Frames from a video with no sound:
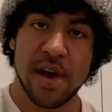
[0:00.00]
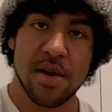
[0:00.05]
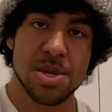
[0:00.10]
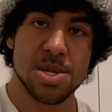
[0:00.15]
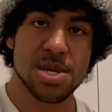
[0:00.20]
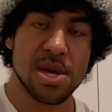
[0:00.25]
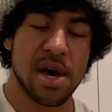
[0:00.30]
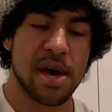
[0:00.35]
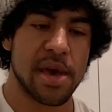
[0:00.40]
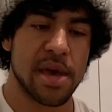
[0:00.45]

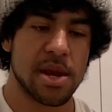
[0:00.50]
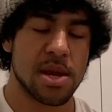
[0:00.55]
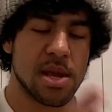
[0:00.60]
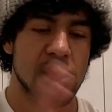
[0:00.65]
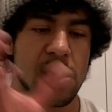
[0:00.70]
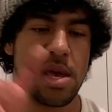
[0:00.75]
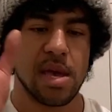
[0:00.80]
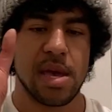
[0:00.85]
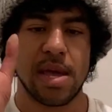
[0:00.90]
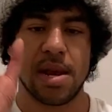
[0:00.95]
outside
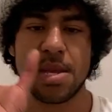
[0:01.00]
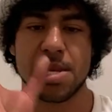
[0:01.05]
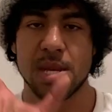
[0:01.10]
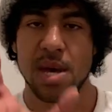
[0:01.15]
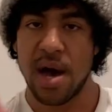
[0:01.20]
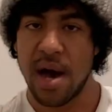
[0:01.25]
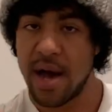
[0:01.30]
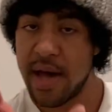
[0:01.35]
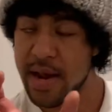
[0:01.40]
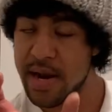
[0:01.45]
and it's
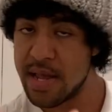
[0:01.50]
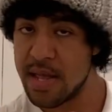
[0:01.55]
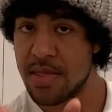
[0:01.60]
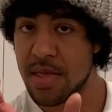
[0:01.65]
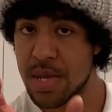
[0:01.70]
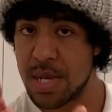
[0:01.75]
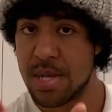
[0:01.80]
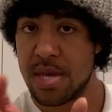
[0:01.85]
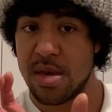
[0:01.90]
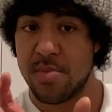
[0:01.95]
hot in
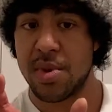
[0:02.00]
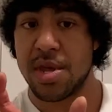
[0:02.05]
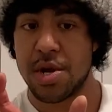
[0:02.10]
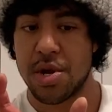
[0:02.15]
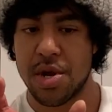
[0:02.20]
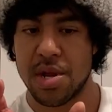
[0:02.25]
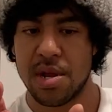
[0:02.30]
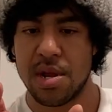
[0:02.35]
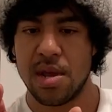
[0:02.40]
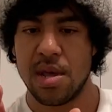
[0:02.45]
the steam
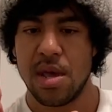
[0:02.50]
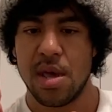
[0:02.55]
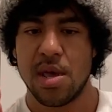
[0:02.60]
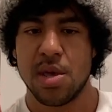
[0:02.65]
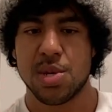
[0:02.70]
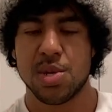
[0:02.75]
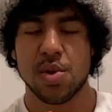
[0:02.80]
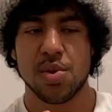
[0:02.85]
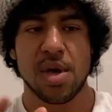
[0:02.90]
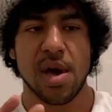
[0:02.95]
engine,
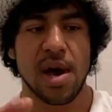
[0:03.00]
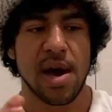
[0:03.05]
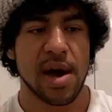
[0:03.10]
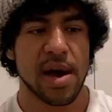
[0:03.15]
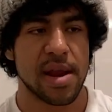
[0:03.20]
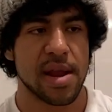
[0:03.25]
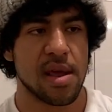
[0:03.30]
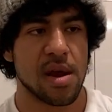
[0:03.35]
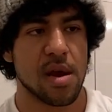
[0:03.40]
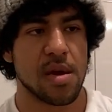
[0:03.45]
so the
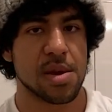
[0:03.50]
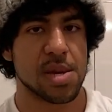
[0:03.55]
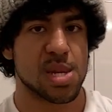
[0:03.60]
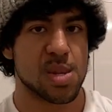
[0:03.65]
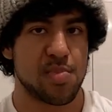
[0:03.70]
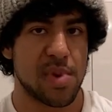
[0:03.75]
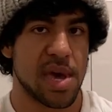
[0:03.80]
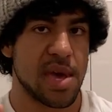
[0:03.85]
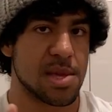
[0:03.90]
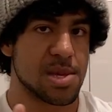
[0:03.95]
hot air
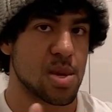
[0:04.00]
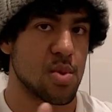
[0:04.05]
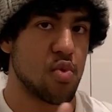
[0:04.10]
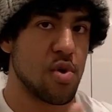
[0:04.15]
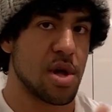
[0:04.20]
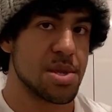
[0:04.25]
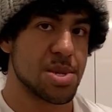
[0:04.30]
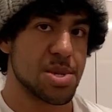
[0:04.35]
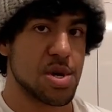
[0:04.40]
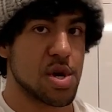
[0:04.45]
expands and
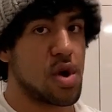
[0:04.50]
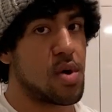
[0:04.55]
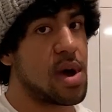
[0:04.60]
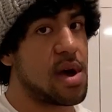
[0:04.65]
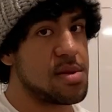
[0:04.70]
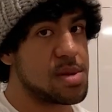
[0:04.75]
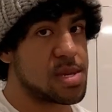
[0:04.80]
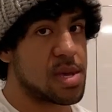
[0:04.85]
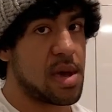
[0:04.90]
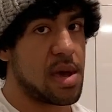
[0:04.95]
wants to go
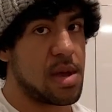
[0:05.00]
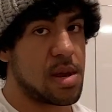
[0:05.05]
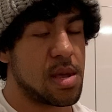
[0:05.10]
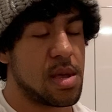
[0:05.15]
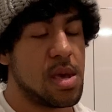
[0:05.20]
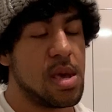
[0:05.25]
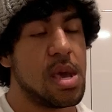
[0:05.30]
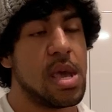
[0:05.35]
outside.